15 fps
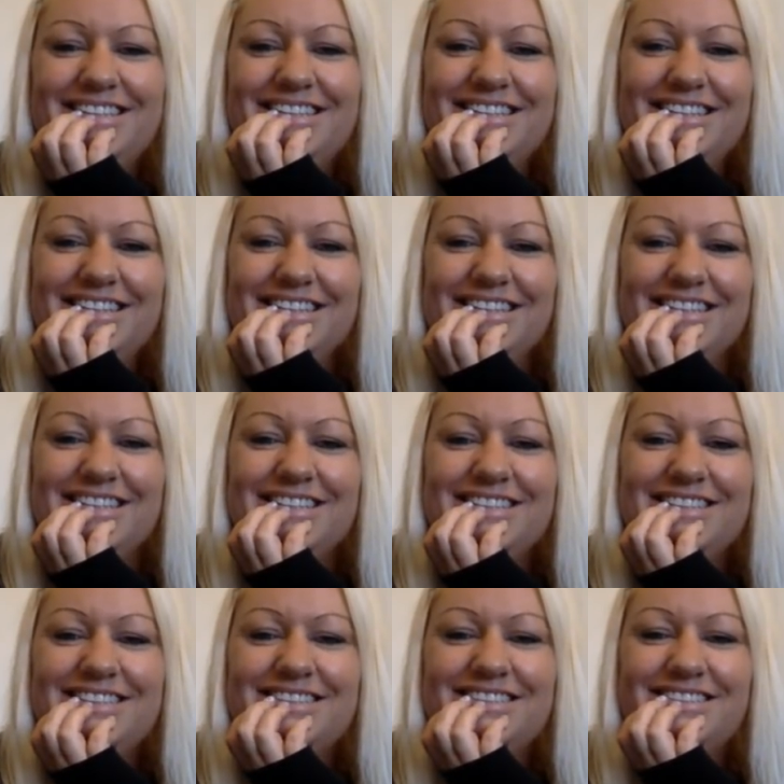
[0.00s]

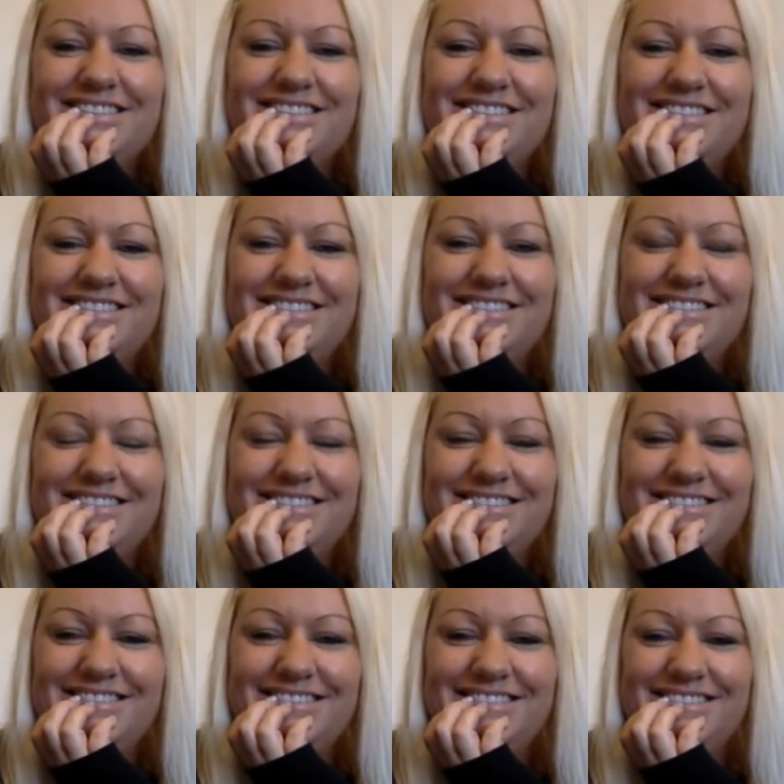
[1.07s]

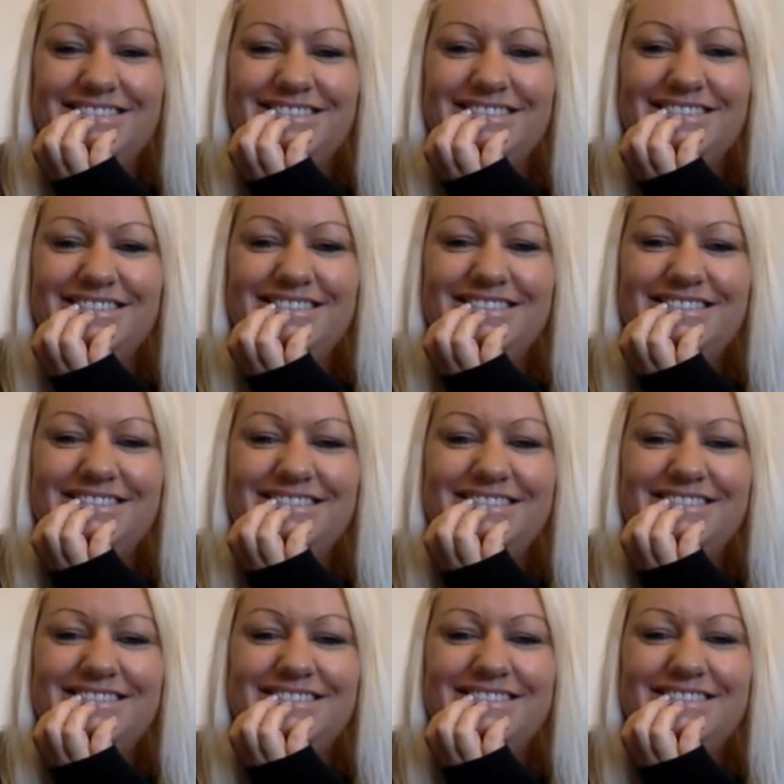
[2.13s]

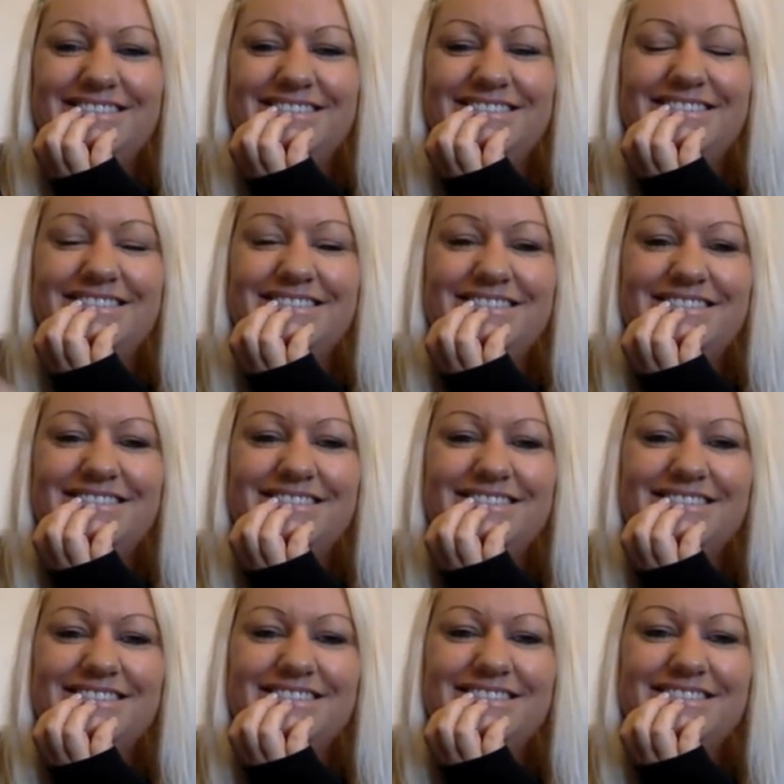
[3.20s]

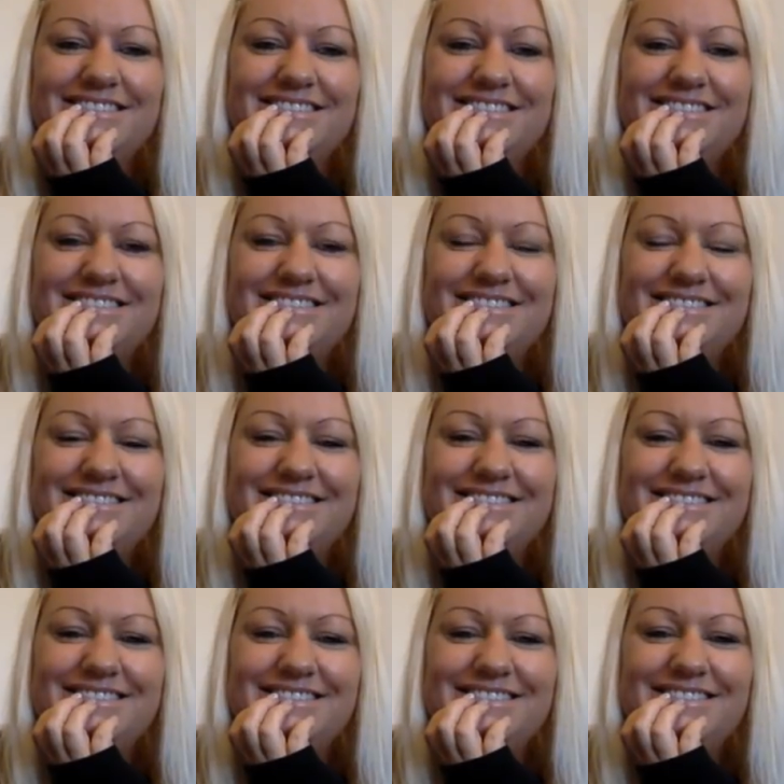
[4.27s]

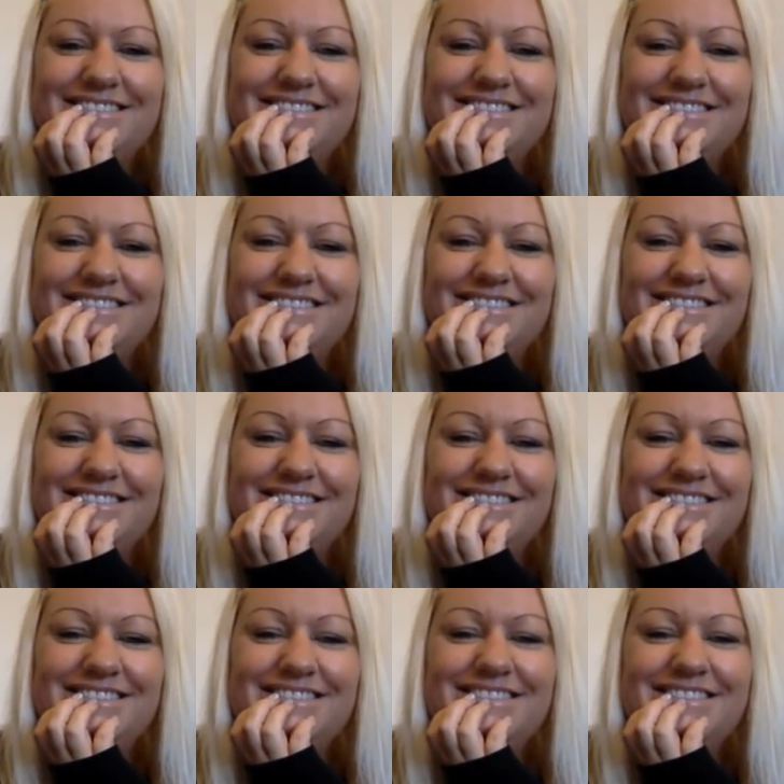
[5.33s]

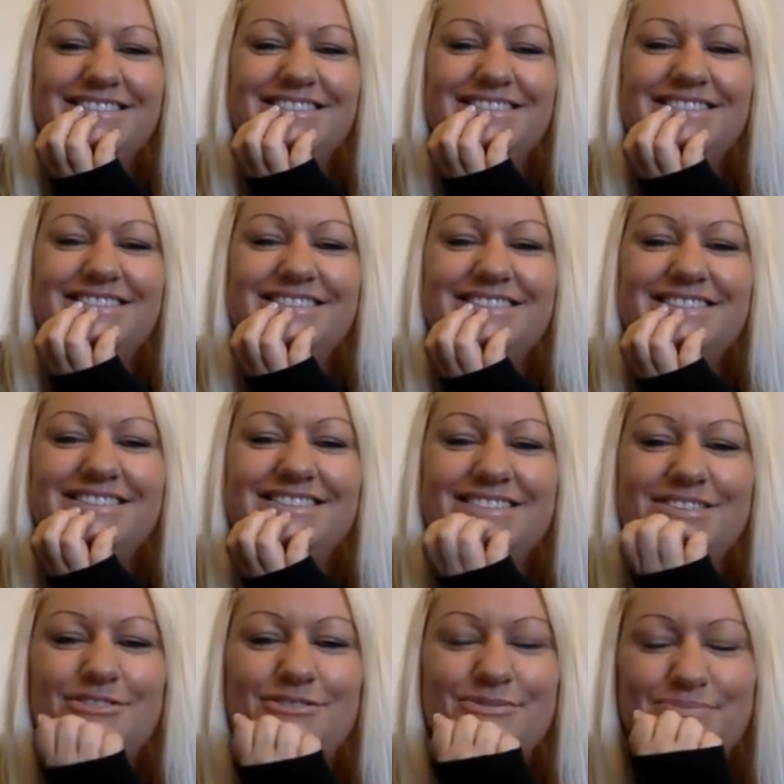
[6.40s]

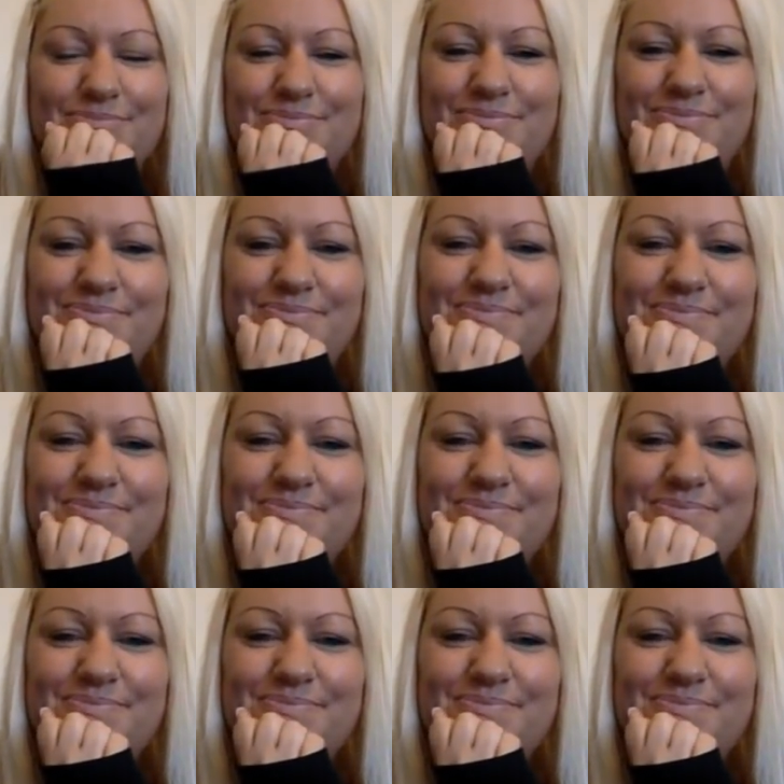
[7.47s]
[no speech]